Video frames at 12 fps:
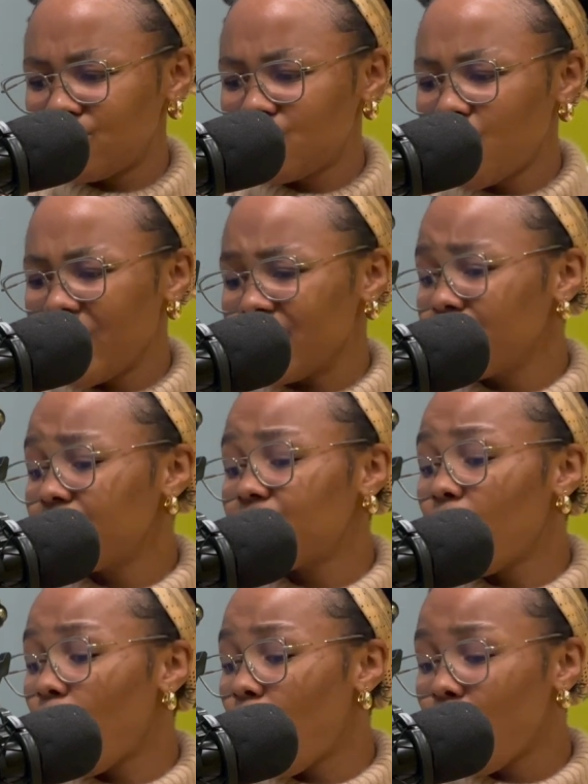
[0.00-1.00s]

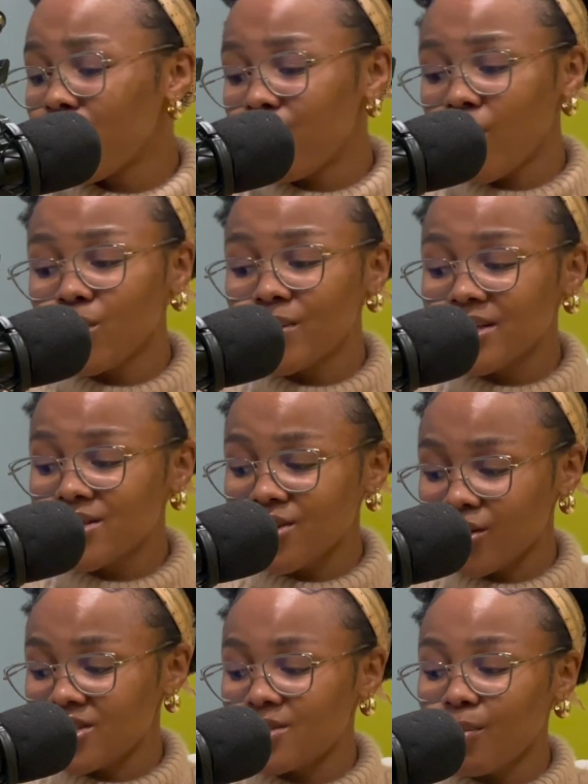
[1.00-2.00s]
24 followers
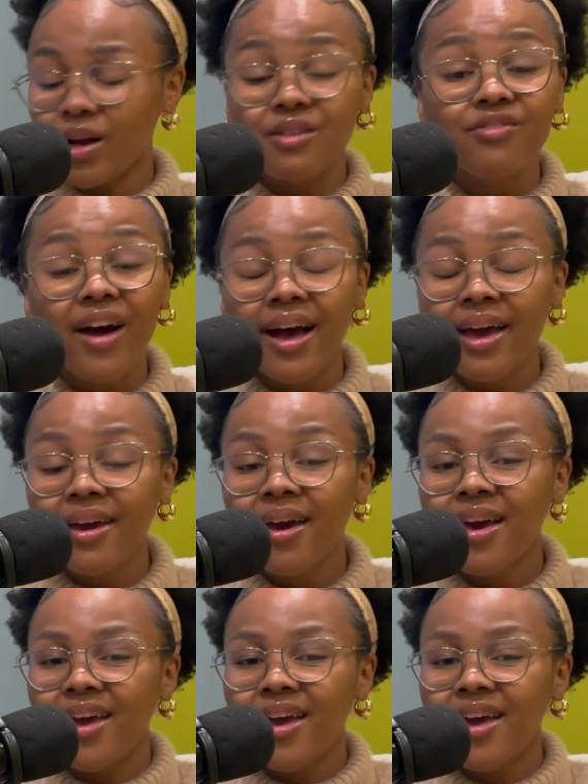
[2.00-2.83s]
on Spotify.